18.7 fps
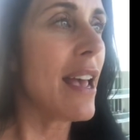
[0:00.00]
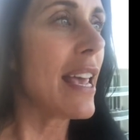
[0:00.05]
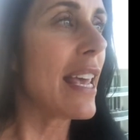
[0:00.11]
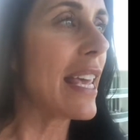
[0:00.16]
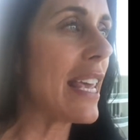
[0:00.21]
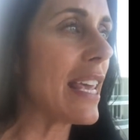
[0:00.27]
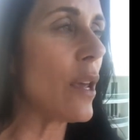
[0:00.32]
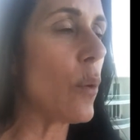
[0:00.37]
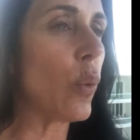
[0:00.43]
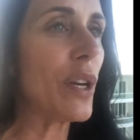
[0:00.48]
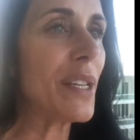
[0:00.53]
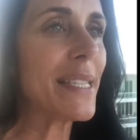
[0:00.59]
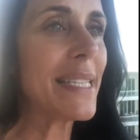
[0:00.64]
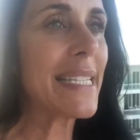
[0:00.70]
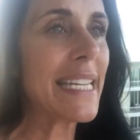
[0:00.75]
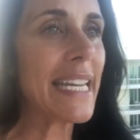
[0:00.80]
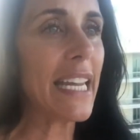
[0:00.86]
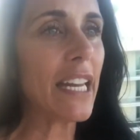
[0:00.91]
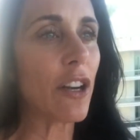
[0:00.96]
He was
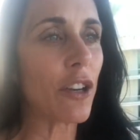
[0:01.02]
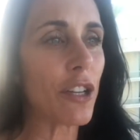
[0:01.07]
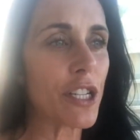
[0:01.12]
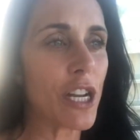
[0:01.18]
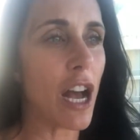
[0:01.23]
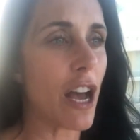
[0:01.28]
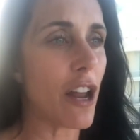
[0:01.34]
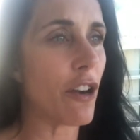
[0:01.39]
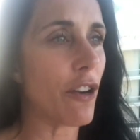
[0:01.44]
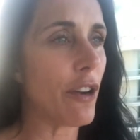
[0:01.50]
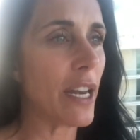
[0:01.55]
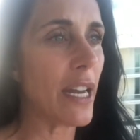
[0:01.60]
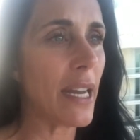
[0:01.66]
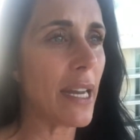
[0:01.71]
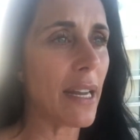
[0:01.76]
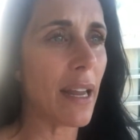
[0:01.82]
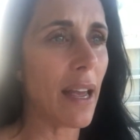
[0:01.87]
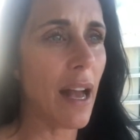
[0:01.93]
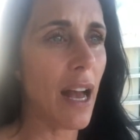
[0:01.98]

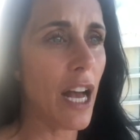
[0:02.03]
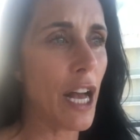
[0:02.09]
teeter-tottering